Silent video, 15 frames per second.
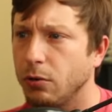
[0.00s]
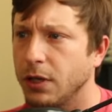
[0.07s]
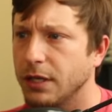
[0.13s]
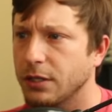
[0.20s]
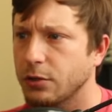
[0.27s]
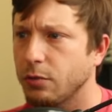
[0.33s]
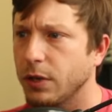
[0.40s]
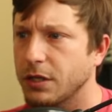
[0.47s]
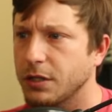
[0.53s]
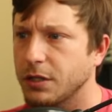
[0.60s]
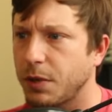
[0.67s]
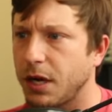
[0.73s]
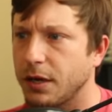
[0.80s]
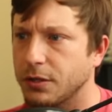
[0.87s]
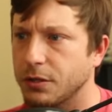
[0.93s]
as quick as
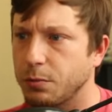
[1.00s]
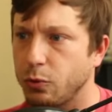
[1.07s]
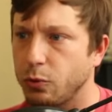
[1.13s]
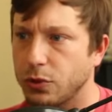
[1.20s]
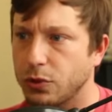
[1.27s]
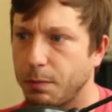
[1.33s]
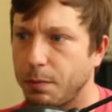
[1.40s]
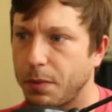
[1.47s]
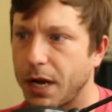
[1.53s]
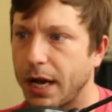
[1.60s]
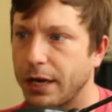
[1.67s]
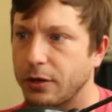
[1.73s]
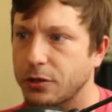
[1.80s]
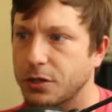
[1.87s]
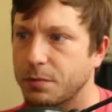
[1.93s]
possible to buy
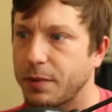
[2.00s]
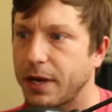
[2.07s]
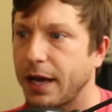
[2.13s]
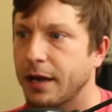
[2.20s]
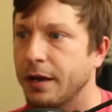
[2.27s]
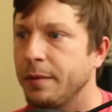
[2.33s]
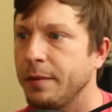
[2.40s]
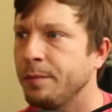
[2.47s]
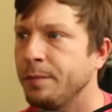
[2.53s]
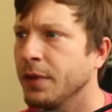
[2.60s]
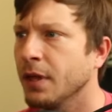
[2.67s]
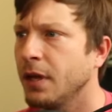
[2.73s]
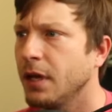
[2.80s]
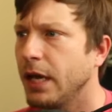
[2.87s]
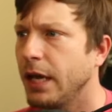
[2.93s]
your spec.
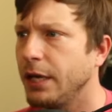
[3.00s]
And your